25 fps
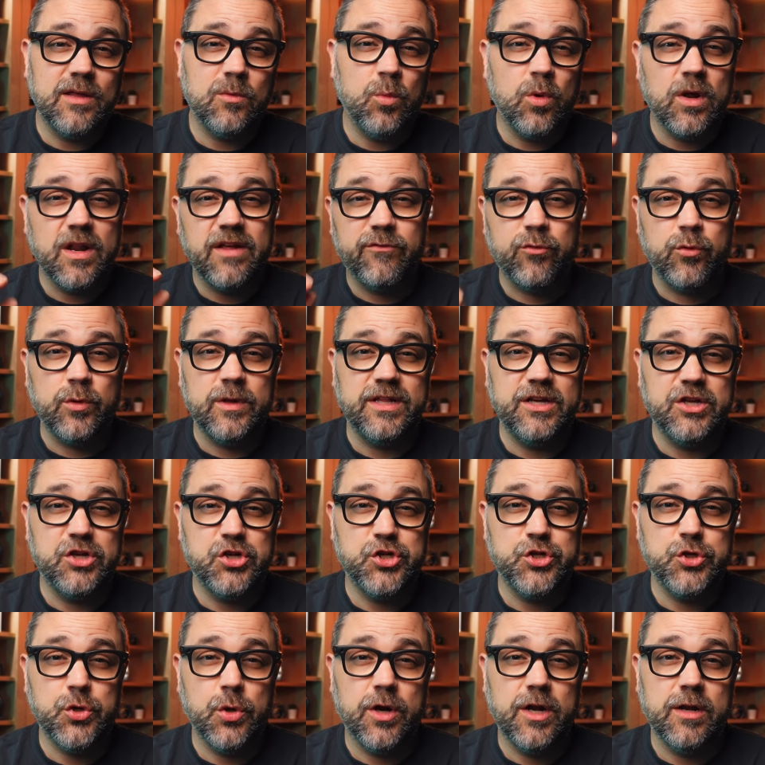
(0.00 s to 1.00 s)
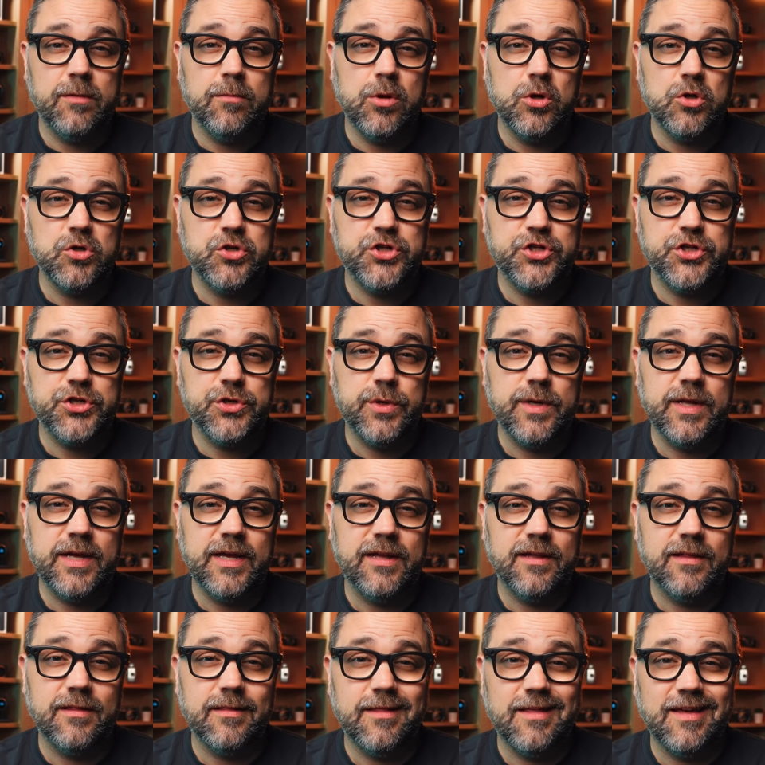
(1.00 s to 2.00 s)
and what I've really enjoyed about
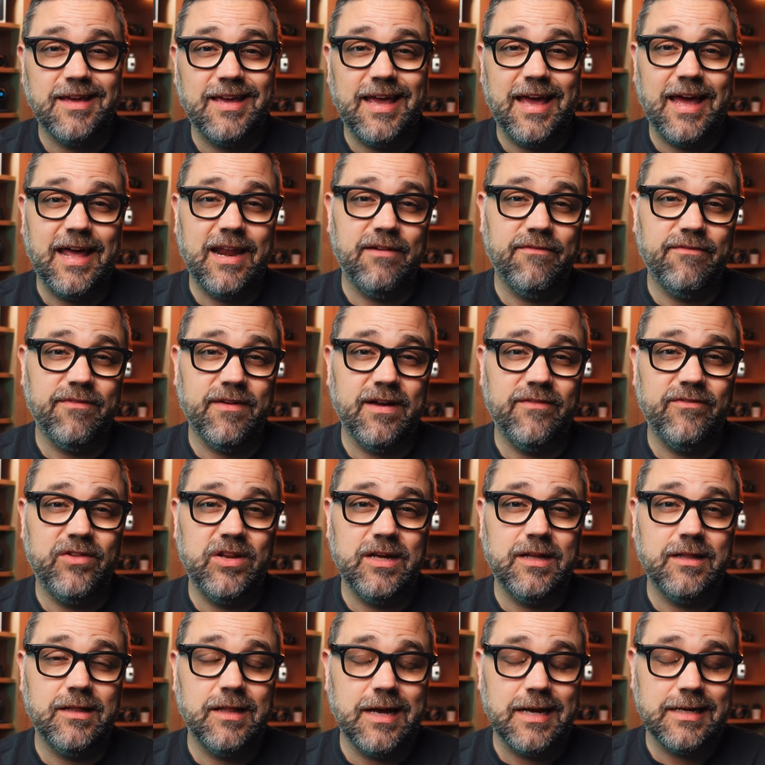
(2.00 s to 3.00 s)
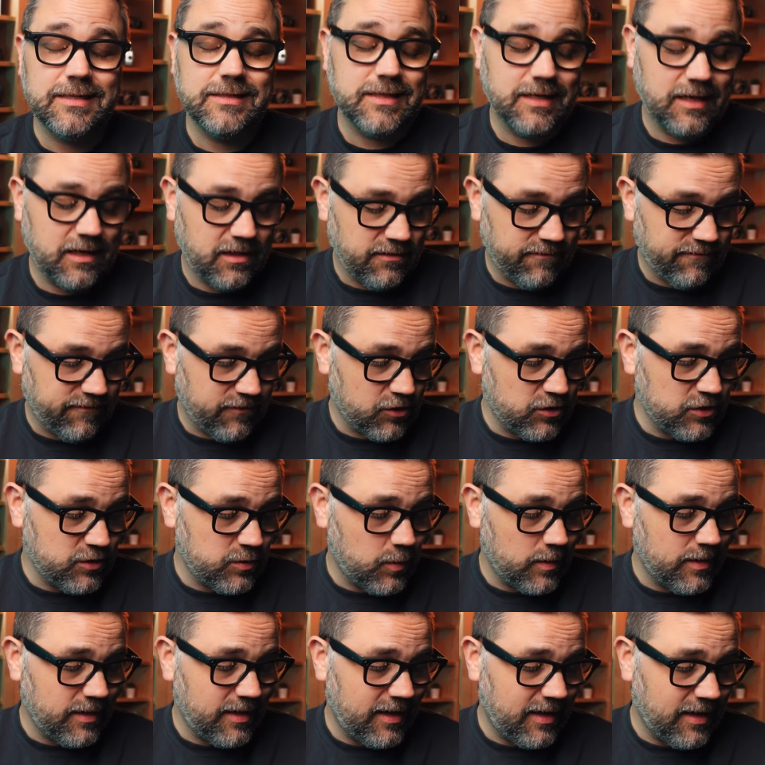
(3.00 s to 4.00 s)
shooting the Canon 5D Classic. And the first
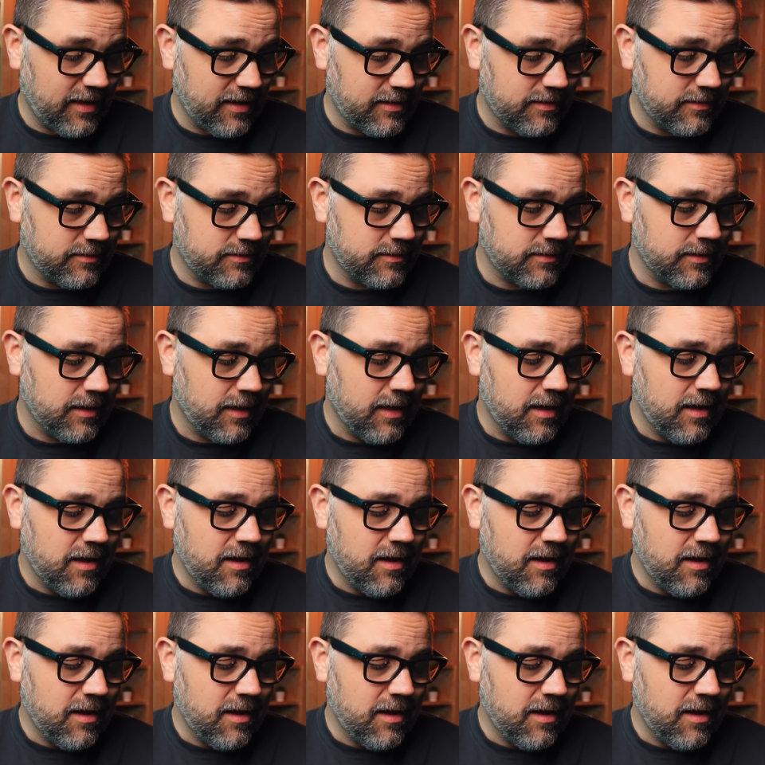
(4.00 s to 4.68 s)
one is